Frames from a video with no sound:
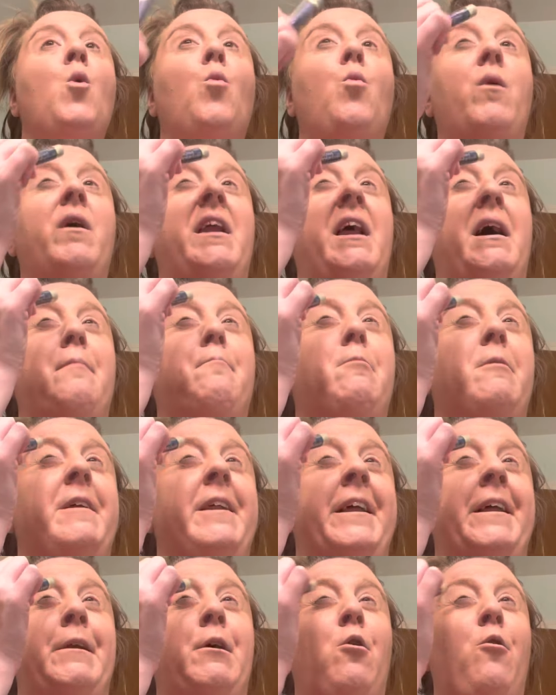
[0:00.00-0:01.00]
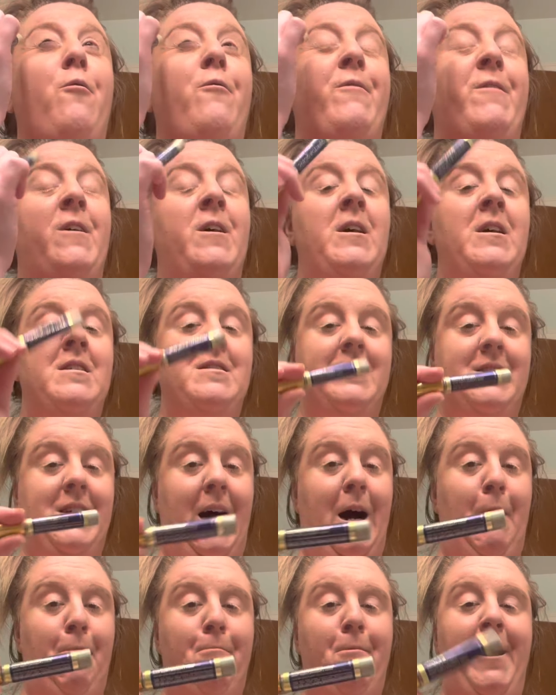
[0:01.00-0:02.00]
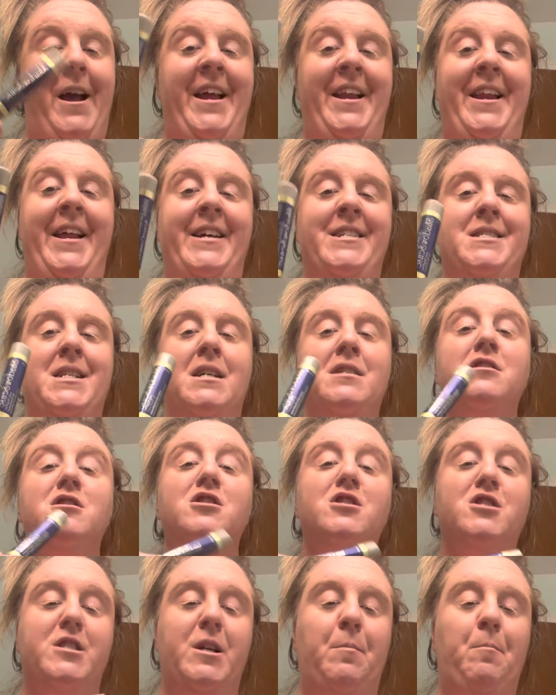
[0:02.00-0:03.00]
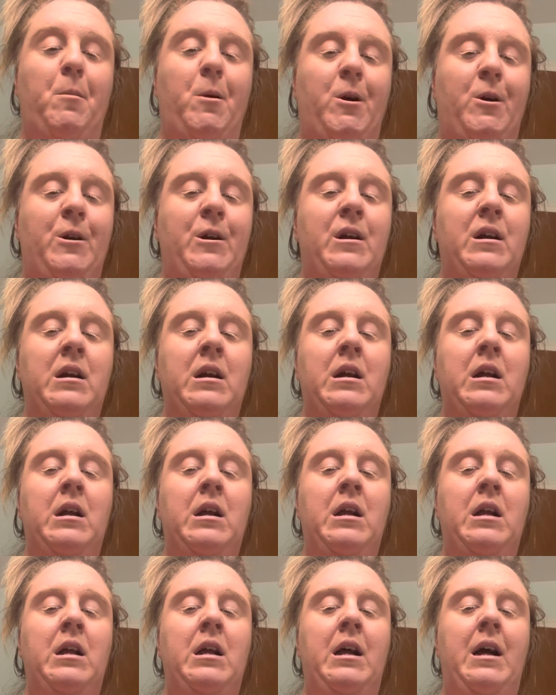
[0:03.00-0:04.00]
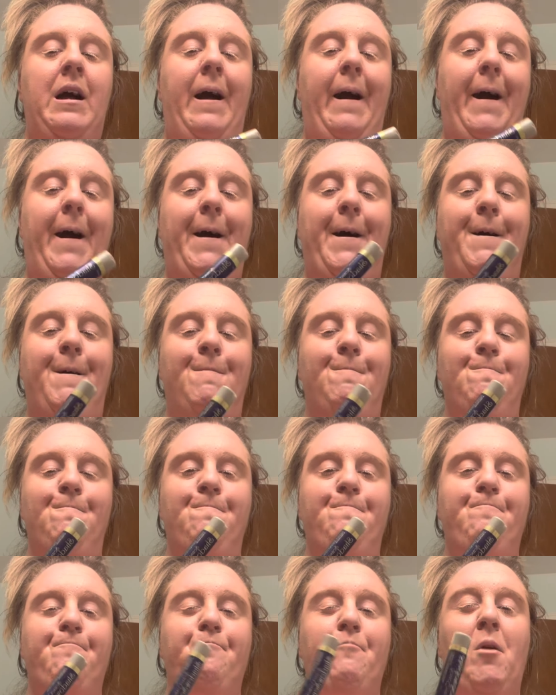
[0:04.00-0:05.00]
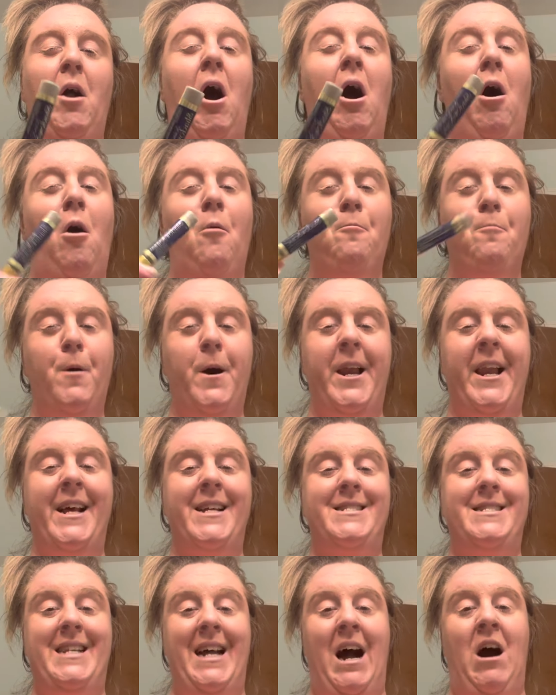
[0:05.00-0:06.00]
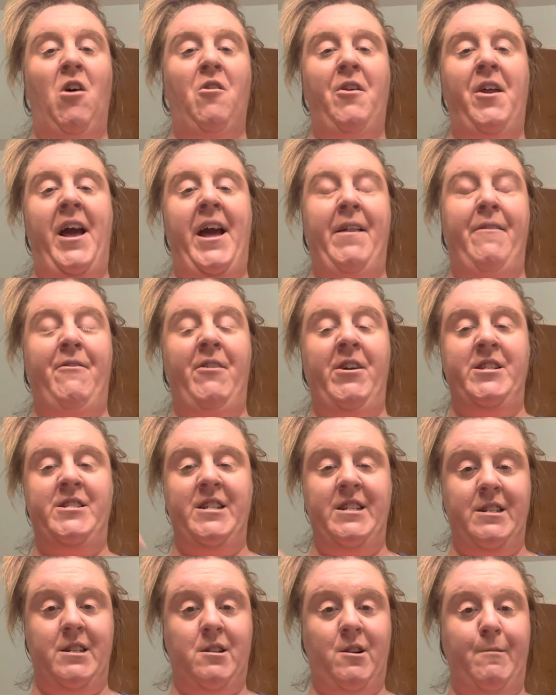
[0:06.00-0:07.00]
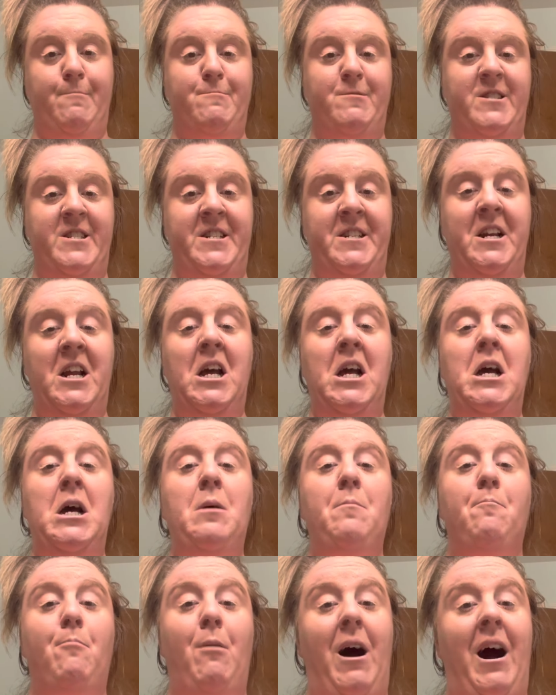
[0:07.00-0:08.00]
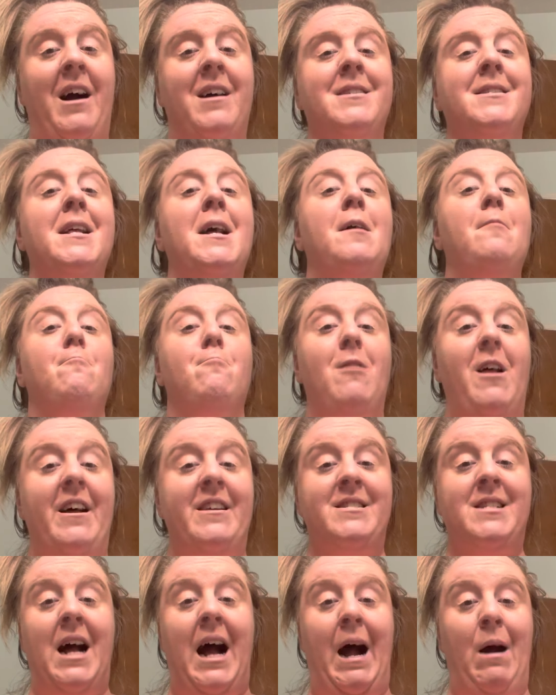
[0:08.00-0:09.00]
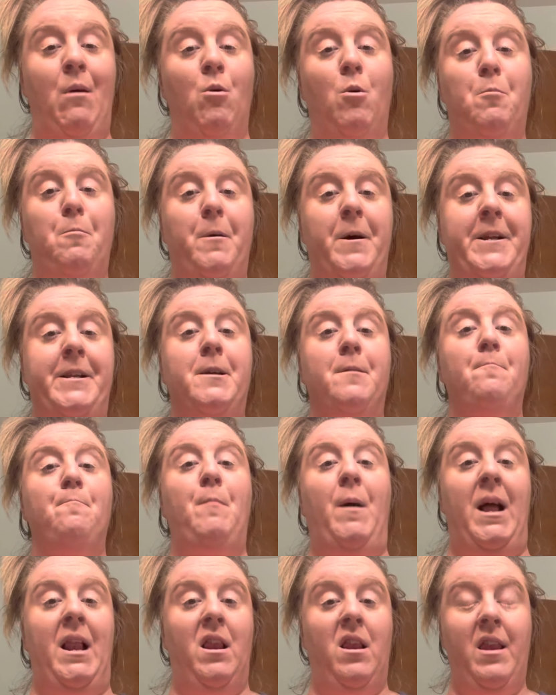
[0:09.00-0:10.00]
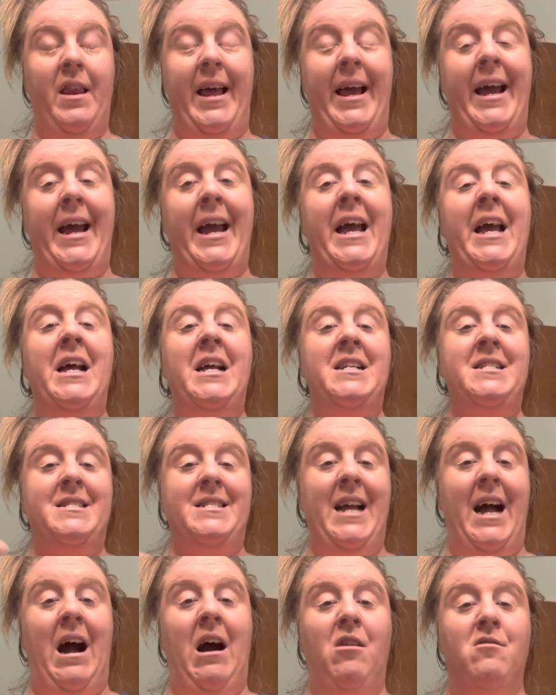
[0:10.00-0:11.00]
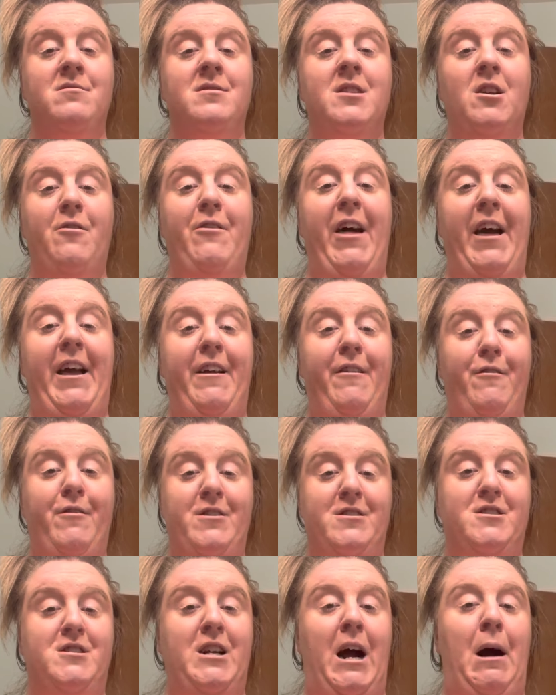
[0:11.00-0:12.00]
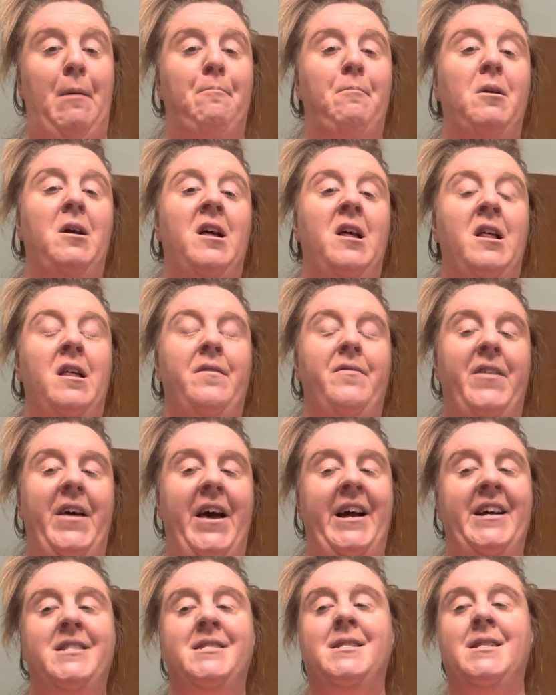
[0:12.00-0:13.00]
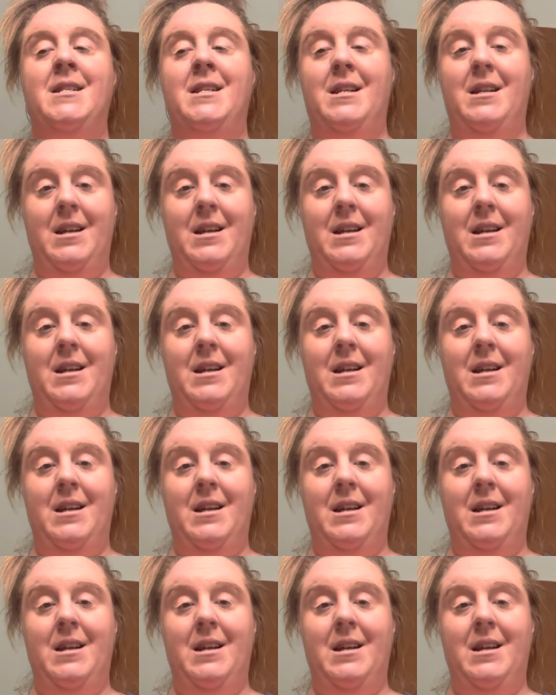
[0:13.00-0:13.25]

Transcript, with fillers: when I put it over top. It is a shimmer. Um, I'll put it down in the description box. Plus, I will put my link down so that you could shop this